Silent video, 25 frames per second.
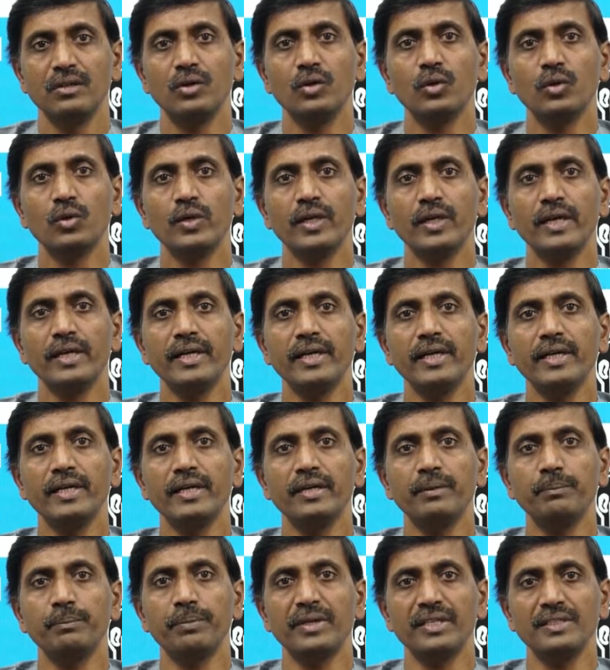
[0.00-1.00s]
located
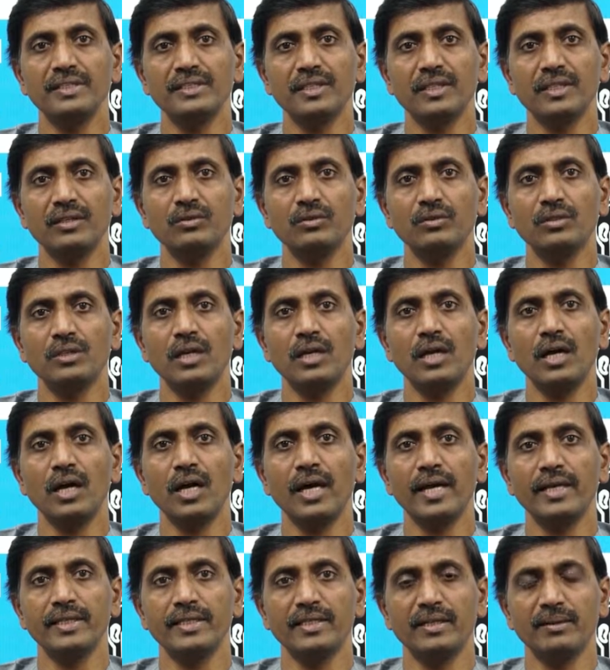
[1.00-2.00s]
in Panjagutta,
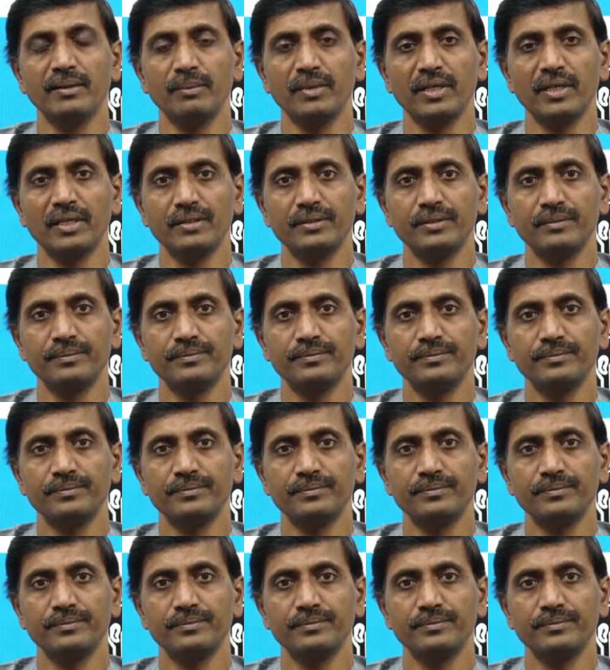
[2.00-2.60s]
Hyderabad.